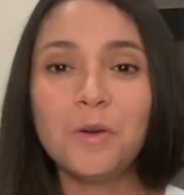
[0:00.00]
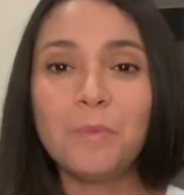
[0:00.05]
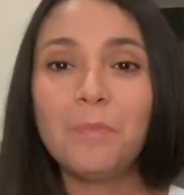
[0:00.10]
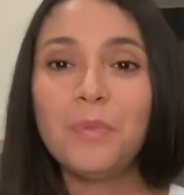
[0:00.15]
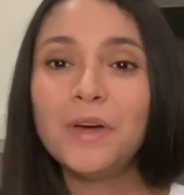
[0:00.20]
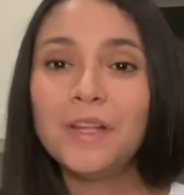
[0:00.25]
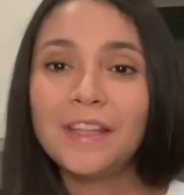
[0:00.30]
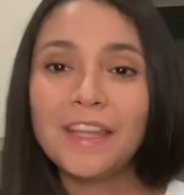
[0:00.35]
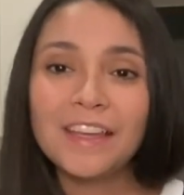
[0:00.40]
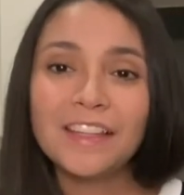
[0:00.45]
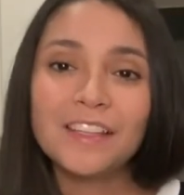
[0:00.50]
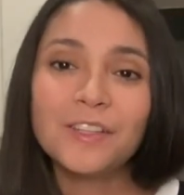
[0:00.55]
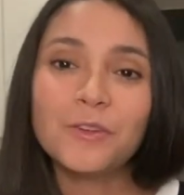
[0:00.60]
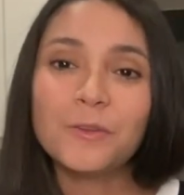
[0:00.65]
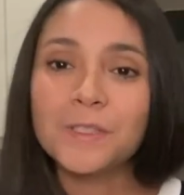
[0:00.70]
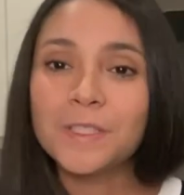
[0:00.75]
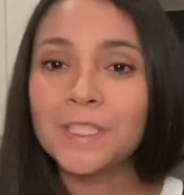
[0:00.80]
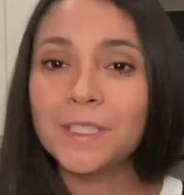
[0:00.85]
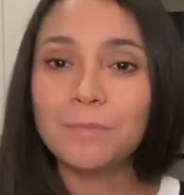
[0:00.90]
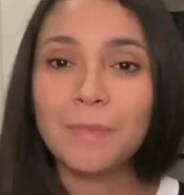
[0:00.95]
put like a little
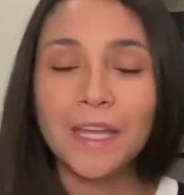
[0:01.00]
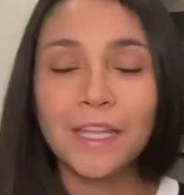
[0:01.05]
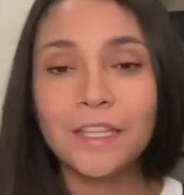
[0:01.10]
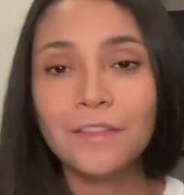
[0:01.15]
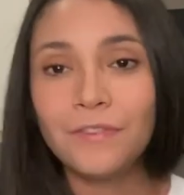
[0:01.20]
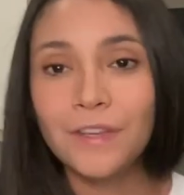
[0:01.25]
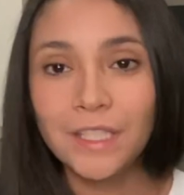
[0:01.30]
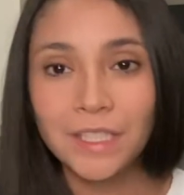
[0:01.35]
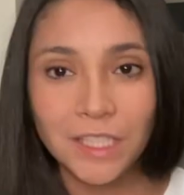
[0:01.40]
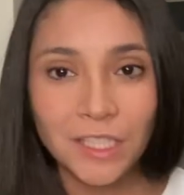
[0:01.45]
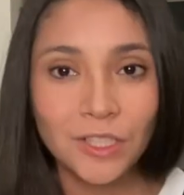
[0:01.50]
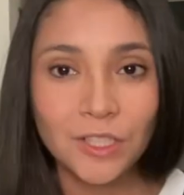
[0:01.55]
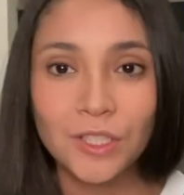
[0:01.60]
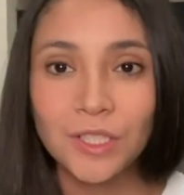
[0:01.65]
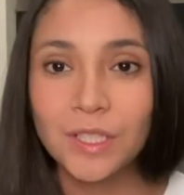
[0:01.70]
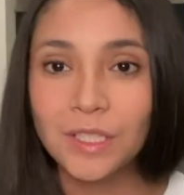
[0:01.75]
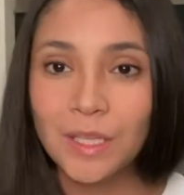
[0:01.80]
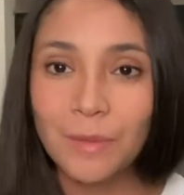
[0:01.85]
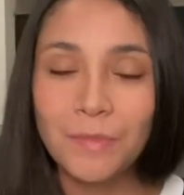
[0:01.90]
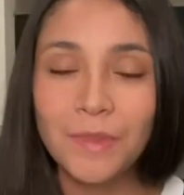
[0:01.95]
smiley face sticker or
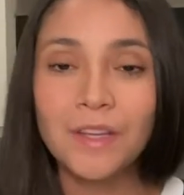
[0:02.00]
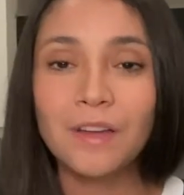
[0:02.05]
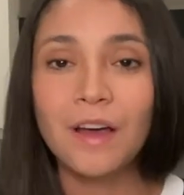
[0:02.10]
something